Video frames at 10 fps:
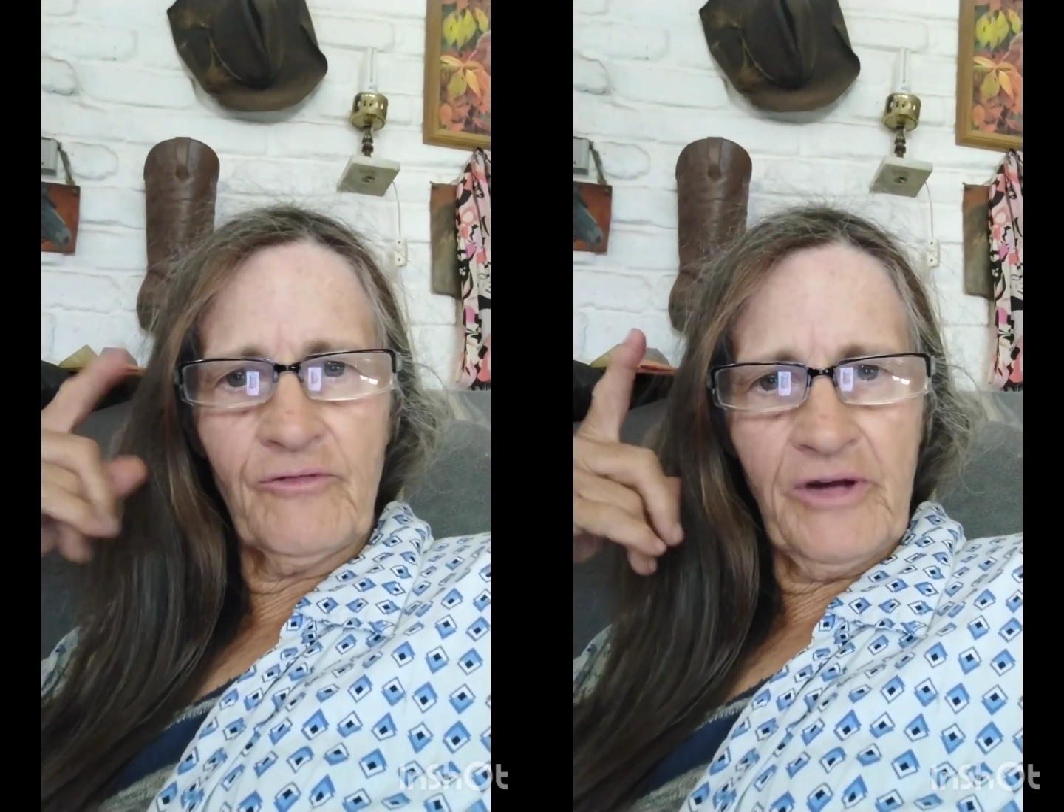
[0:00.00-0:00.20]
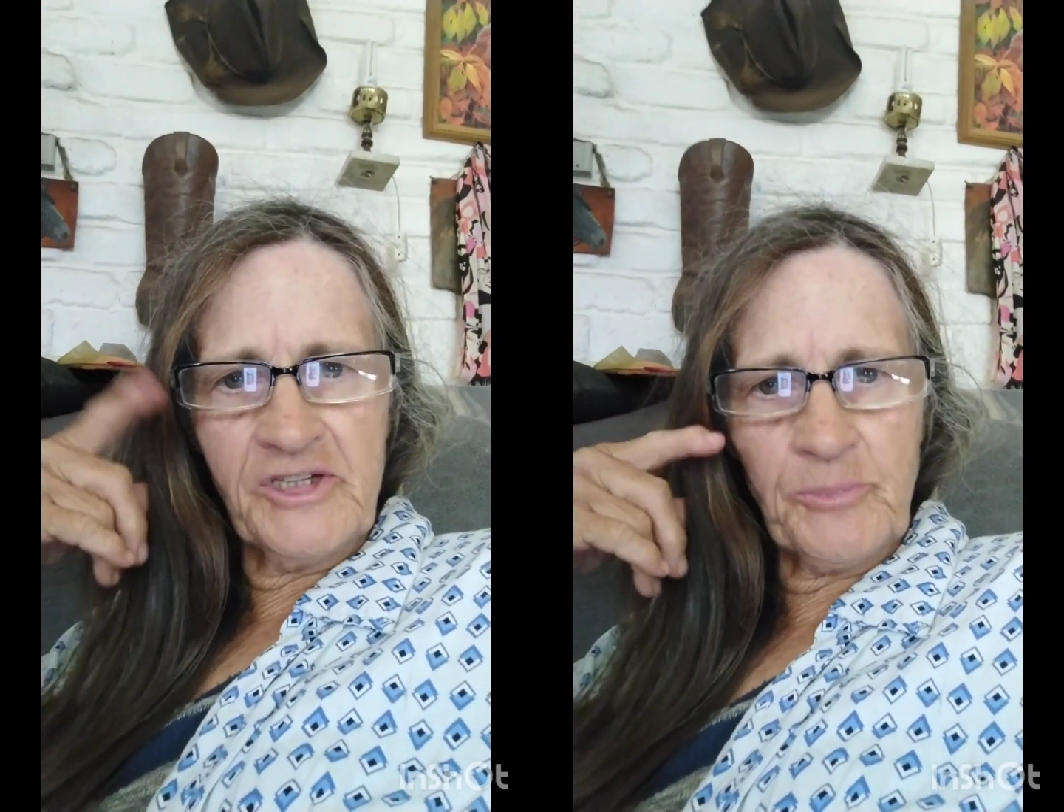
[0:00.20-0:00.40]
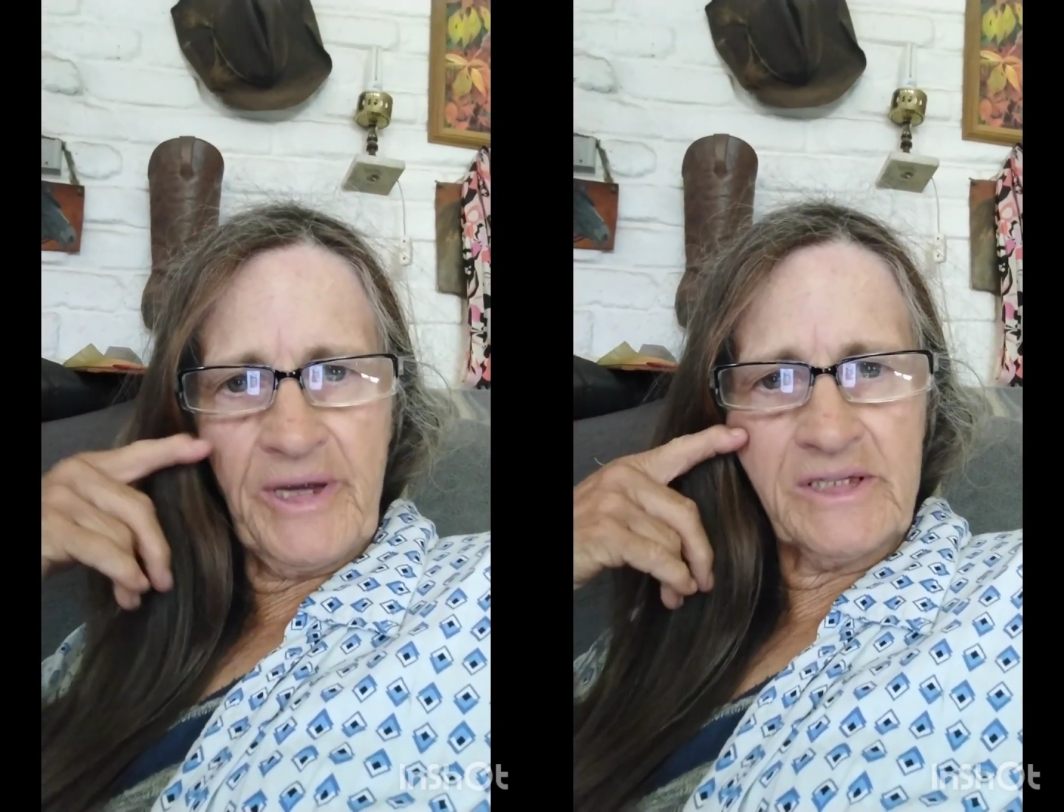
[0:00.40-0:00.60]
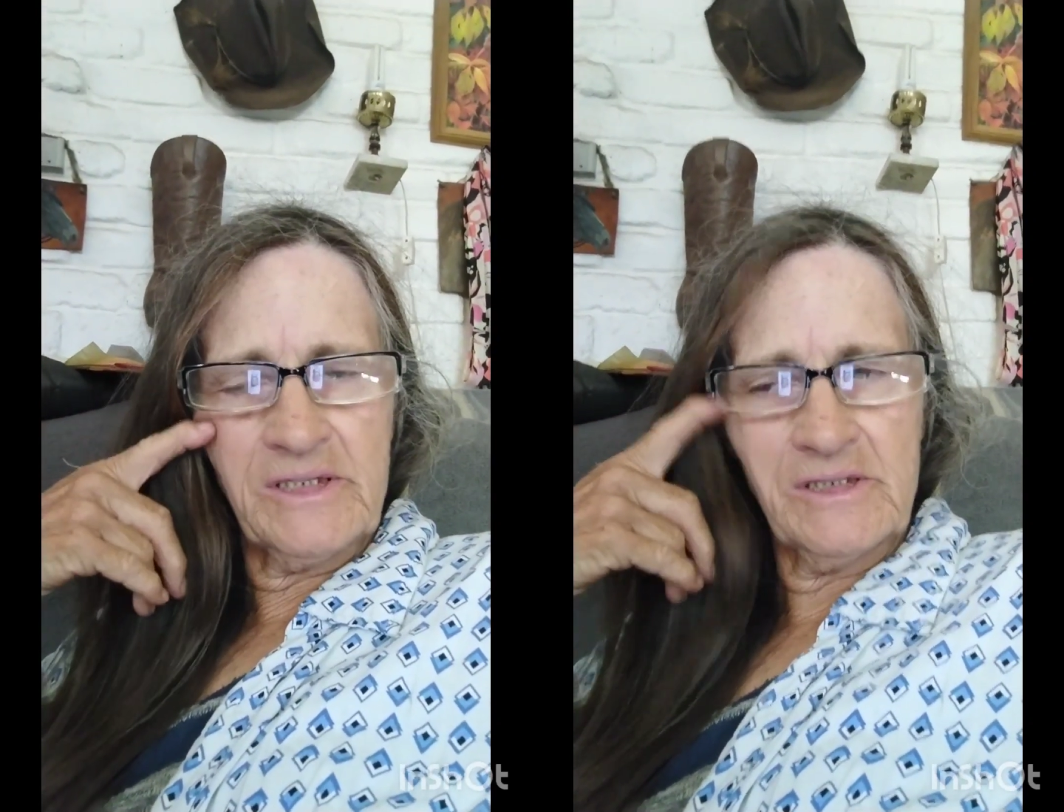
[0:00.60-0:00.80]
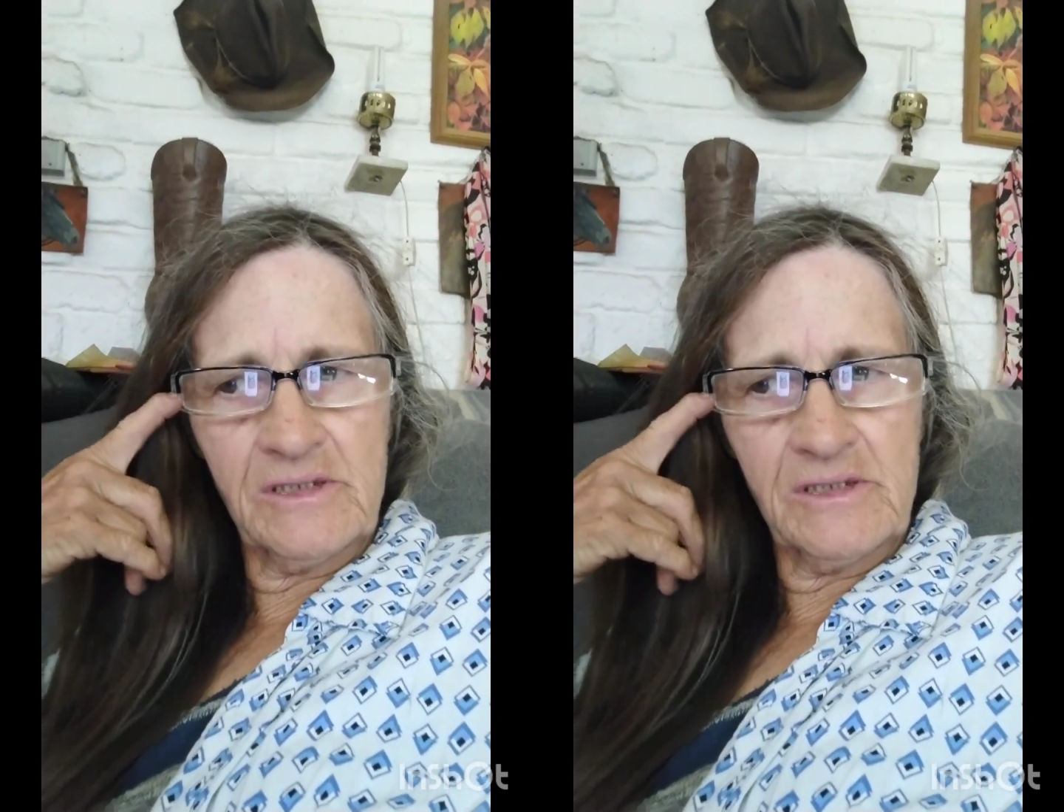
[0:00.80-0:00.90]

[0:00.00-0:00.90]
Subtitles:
flashbacks and